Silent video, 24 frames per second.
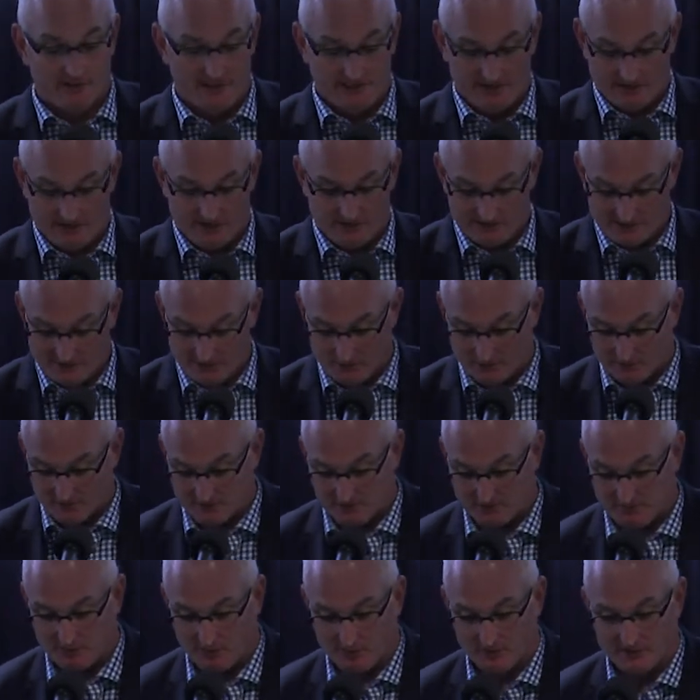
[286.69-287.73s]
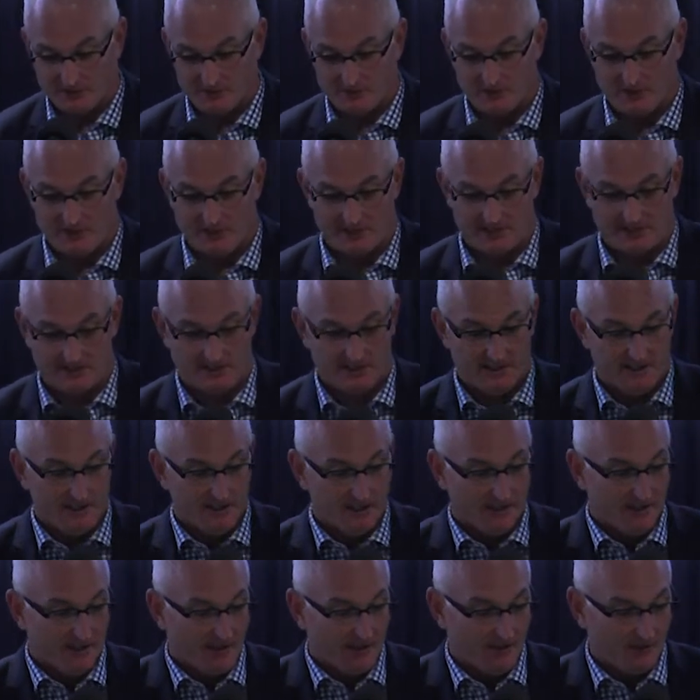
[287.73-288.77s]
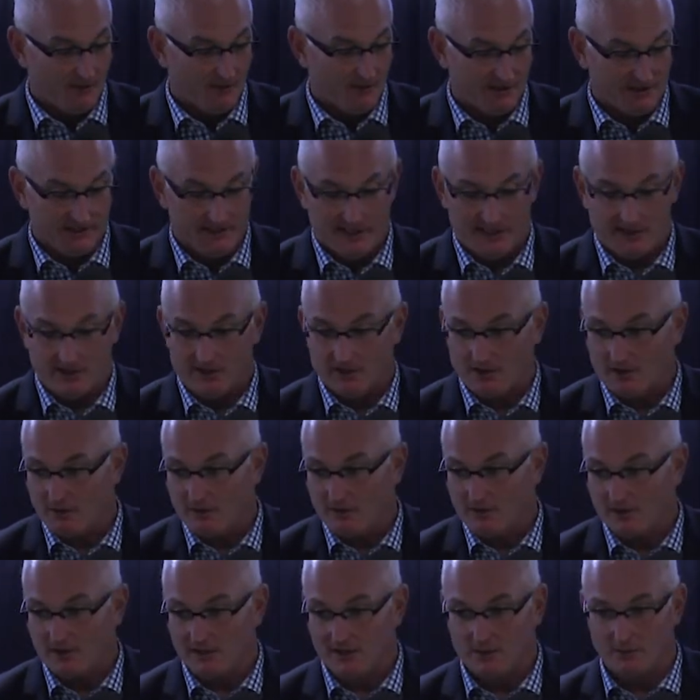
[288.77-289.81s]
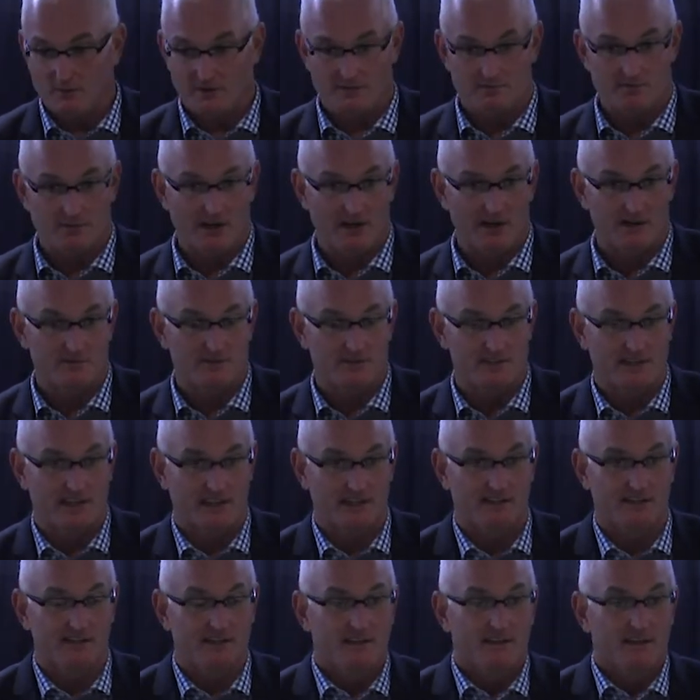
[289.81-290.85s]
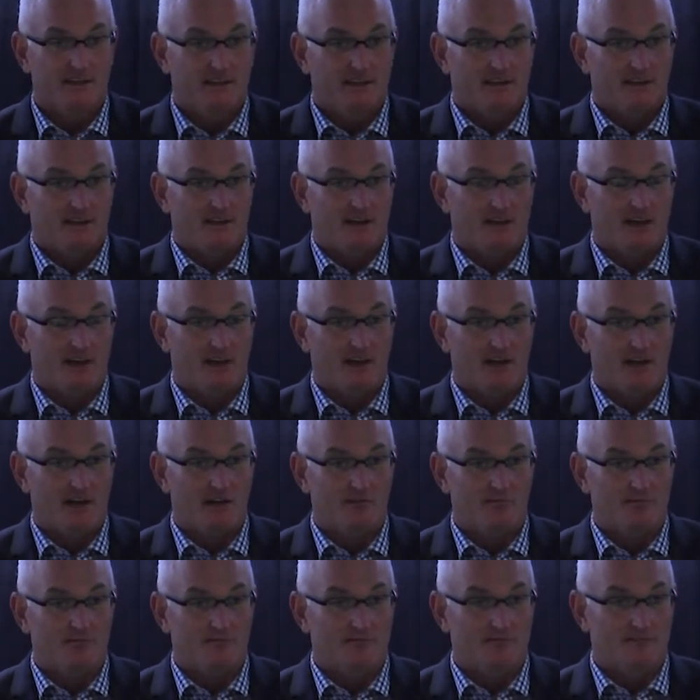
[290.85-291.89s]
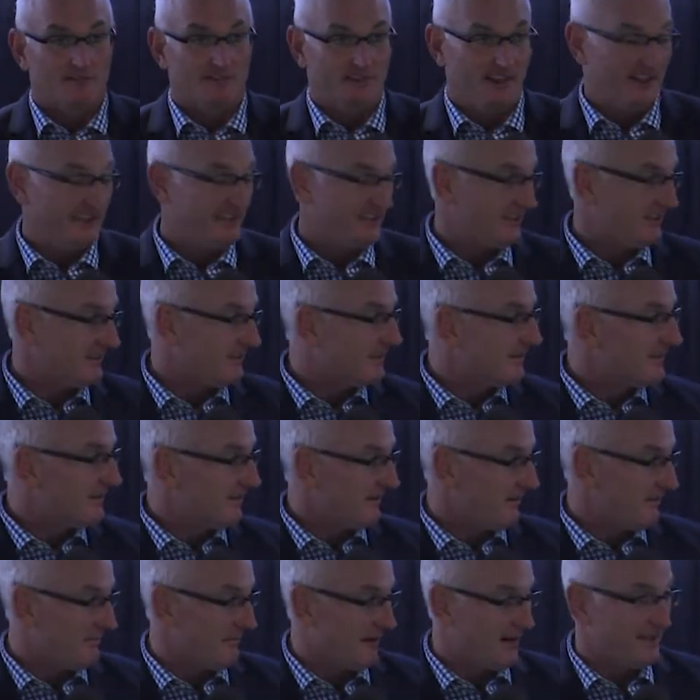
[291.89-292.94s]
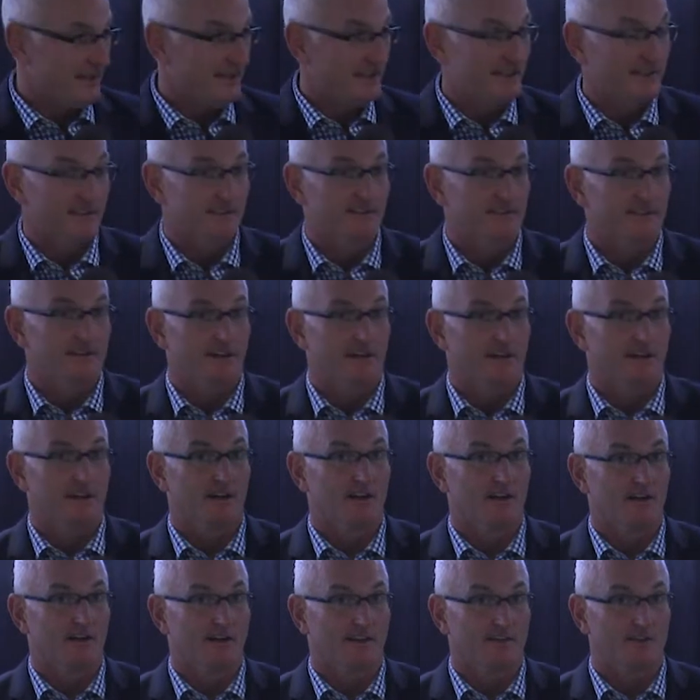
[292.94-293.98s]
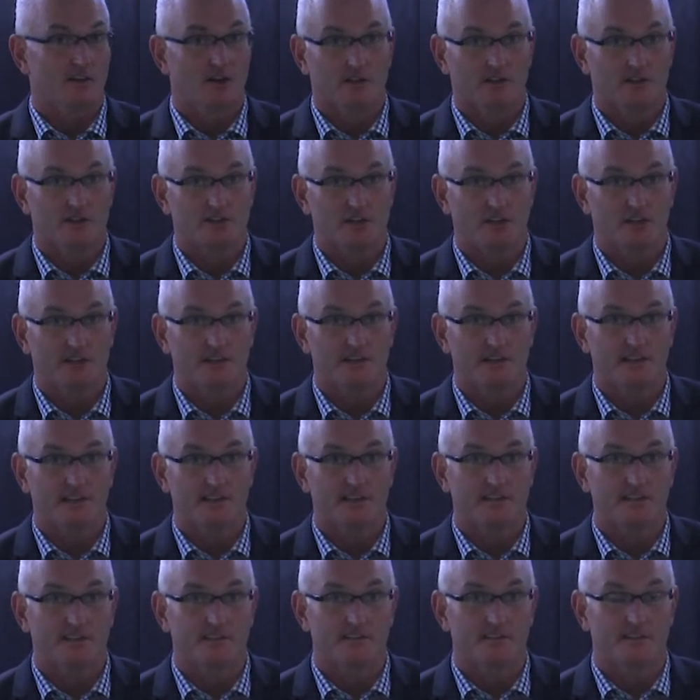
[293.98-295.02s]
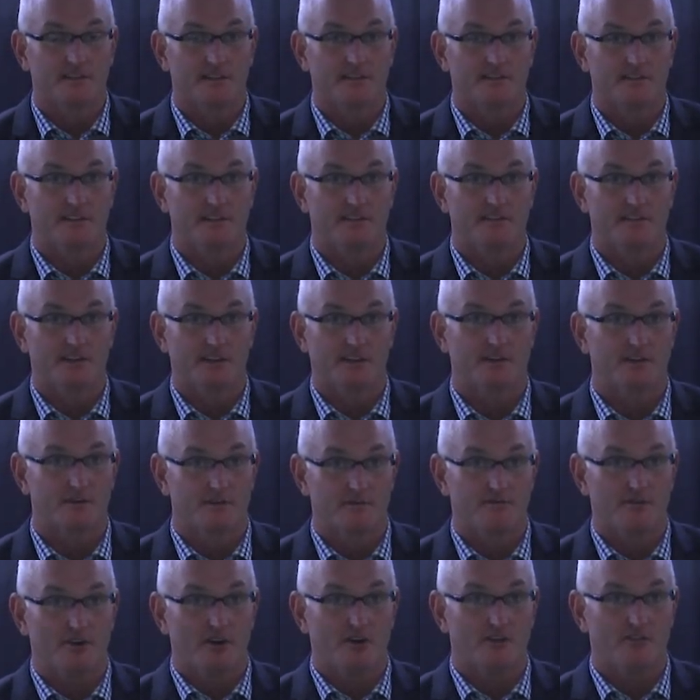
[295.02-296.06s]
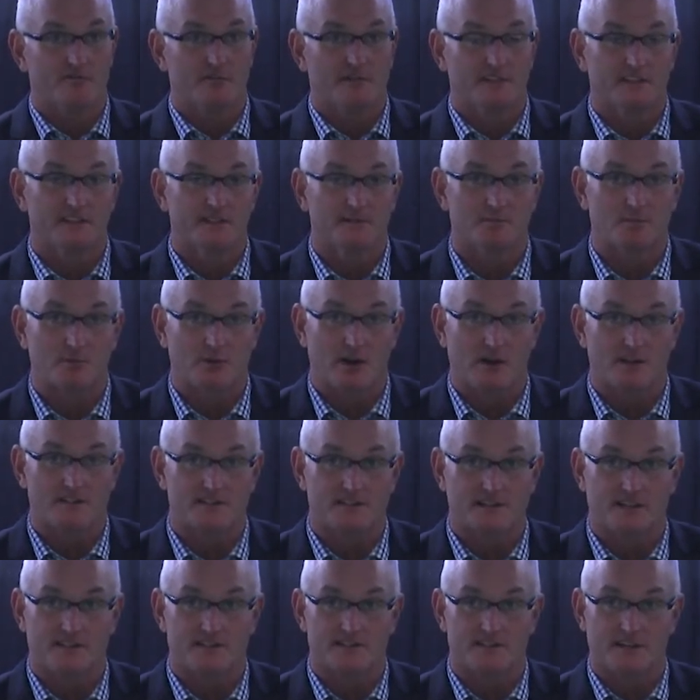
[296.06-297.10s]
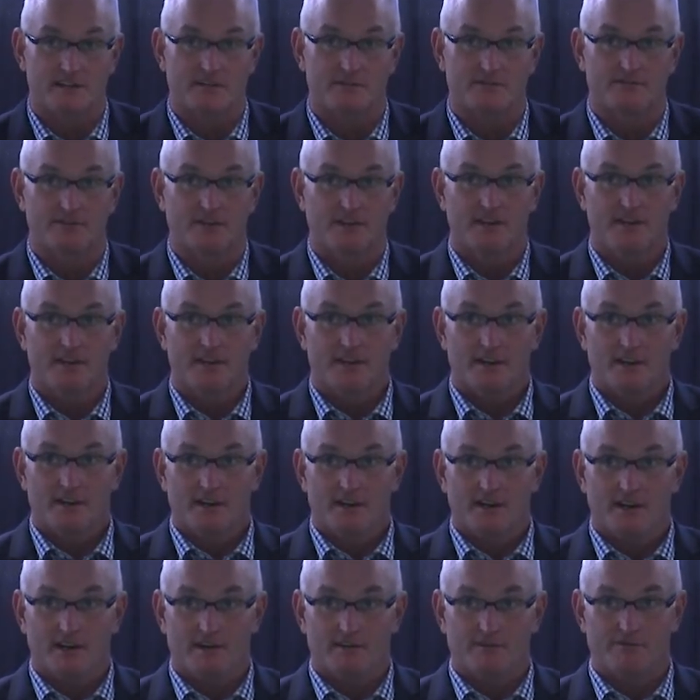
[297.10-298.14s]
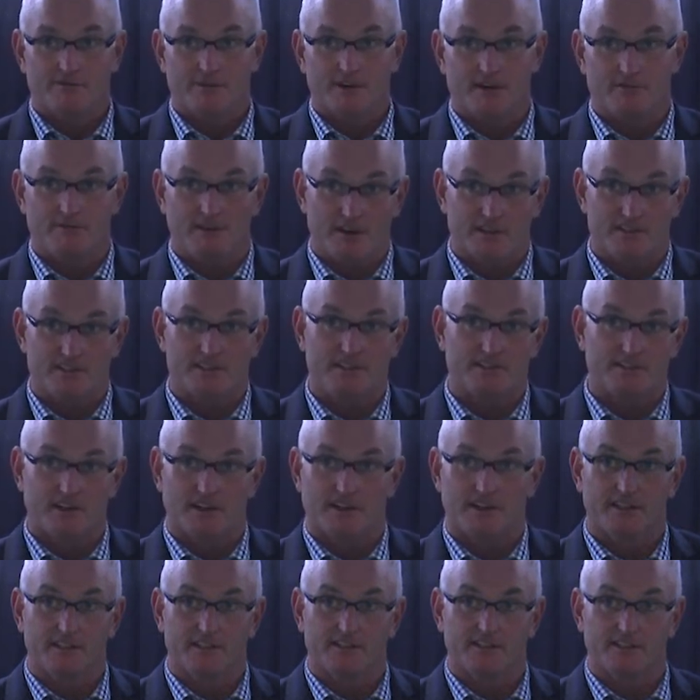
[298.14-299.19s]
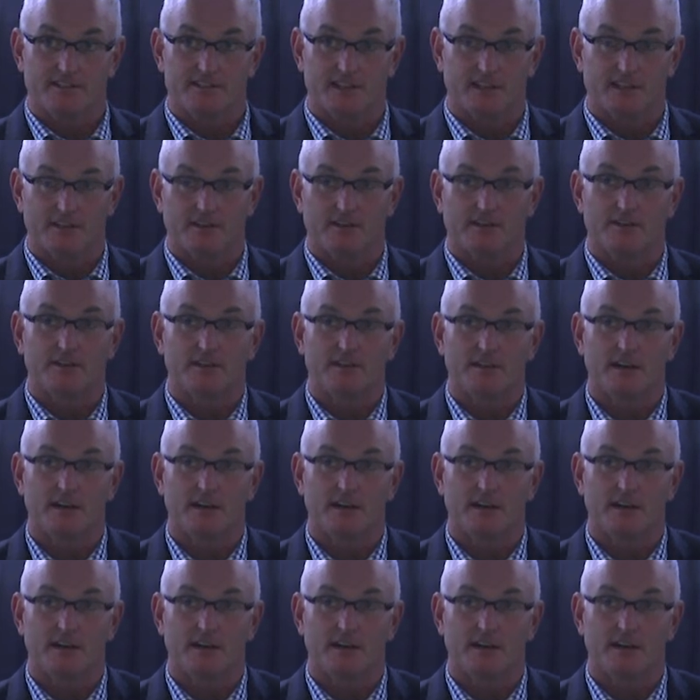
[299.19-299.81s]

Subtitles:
the head hockey coach at Bowling Green, and I want to echo what Bob said, thanking Mike and College Hockey Inc. and their involvement in the process of us and the Huntington Center